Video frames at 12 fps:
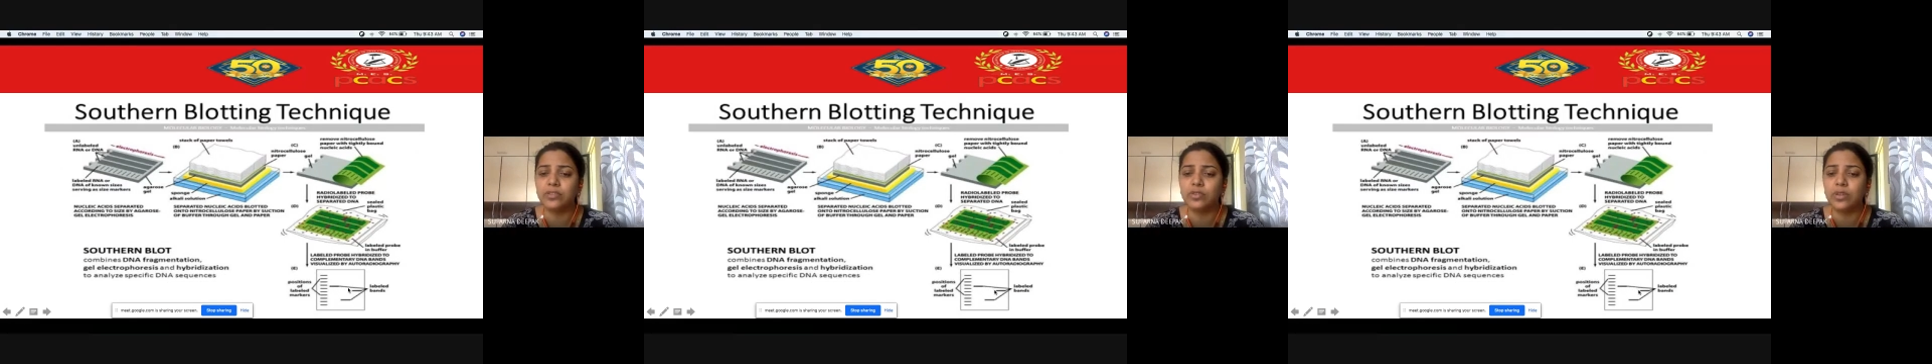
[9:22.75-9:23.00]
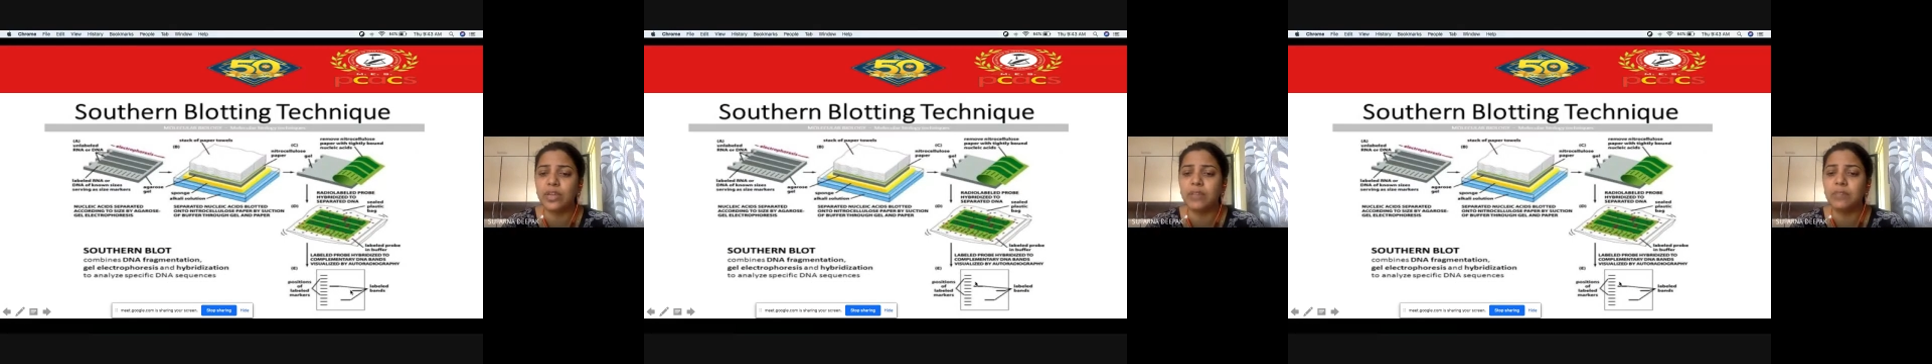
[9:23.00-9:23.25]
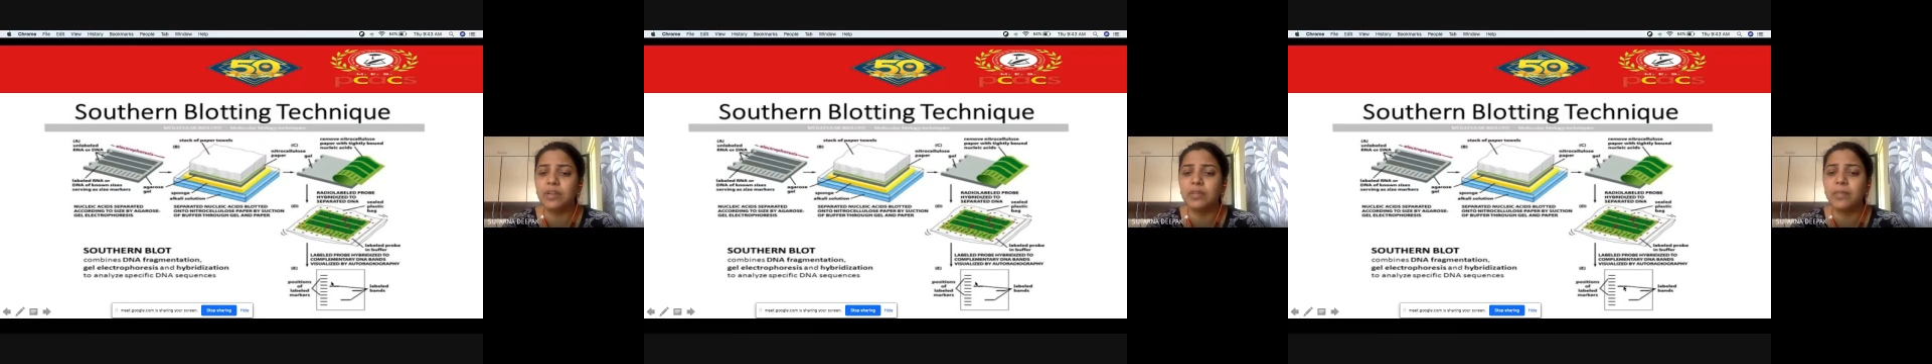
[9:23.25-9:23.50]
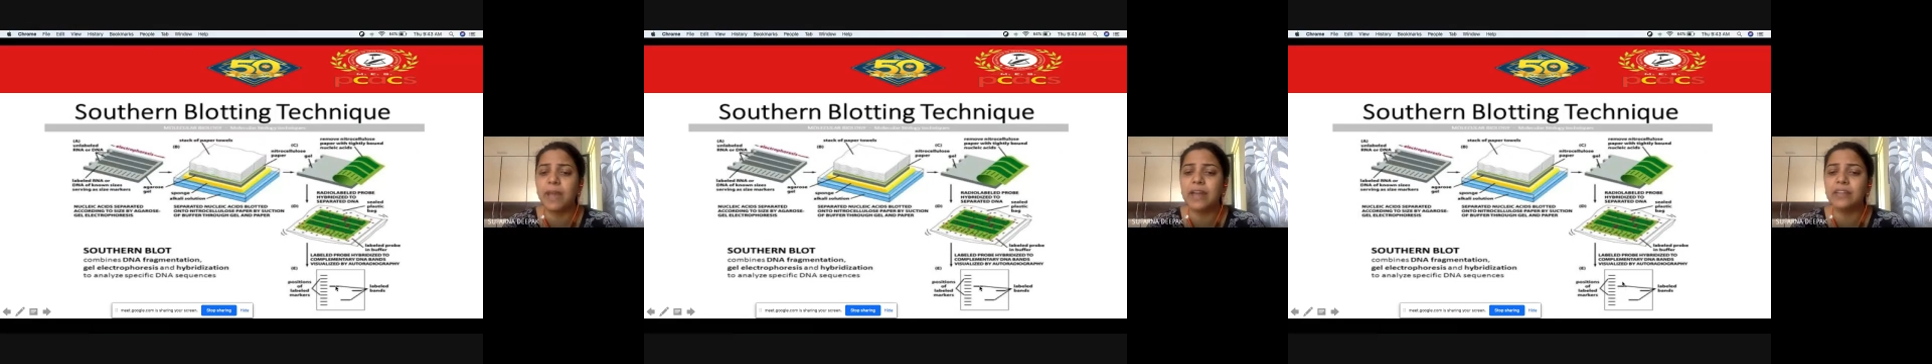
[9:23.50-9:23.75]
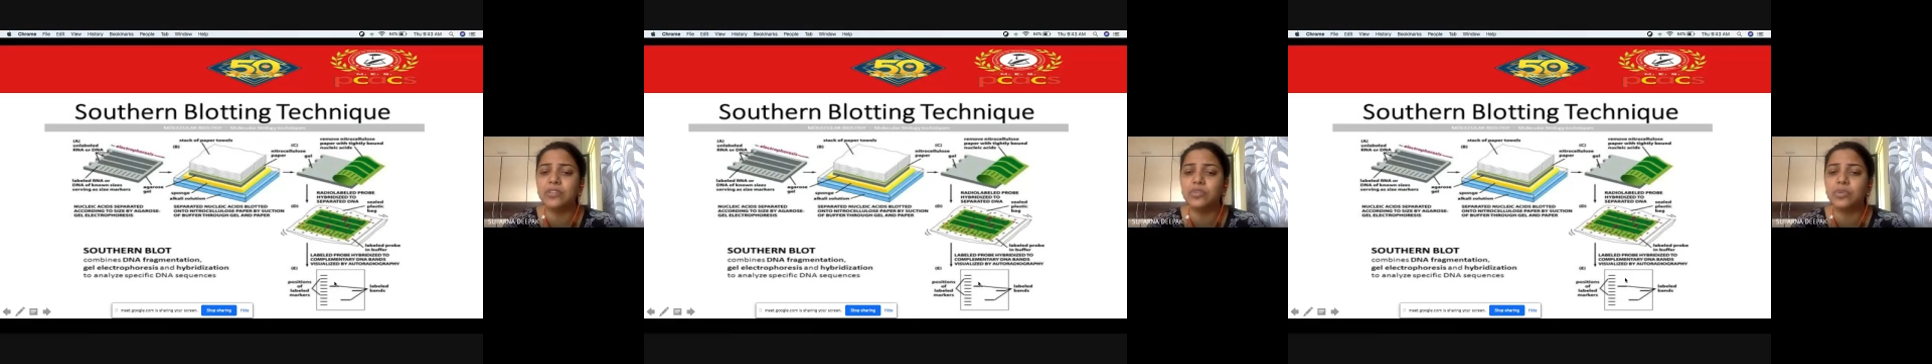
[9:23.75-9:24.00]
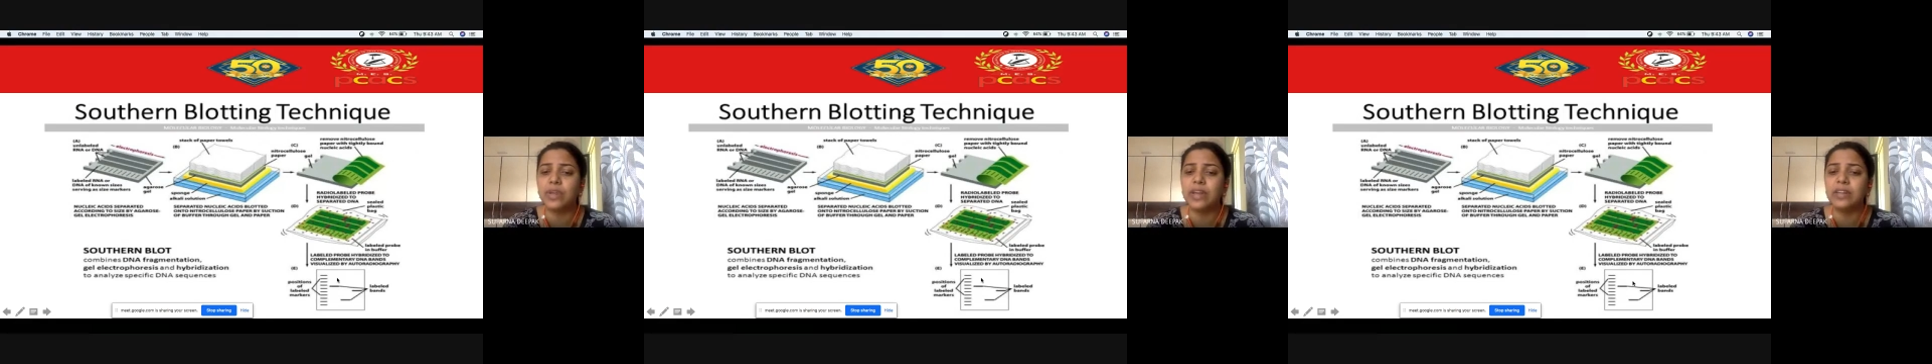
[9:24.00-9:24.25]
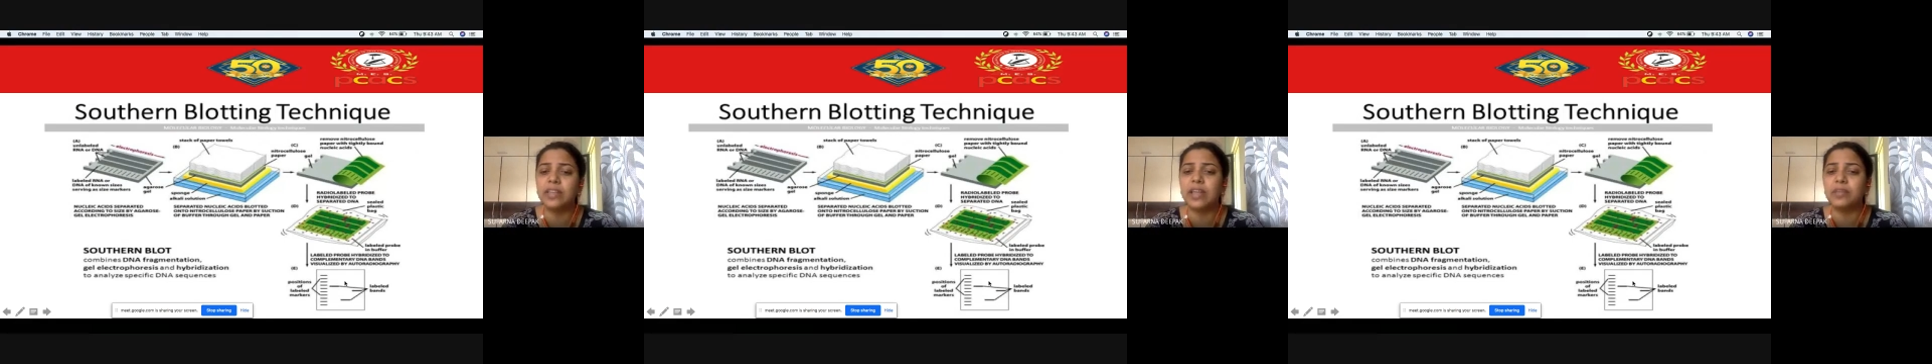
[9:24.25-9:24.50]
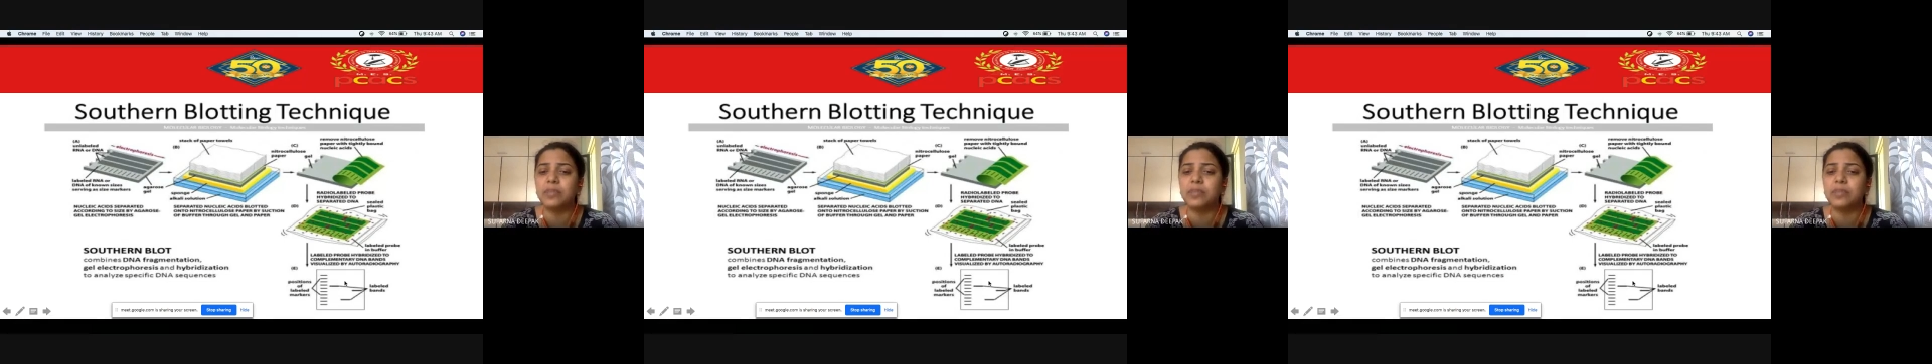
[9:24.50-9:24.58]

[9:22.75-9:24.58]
so labeled bands you get, that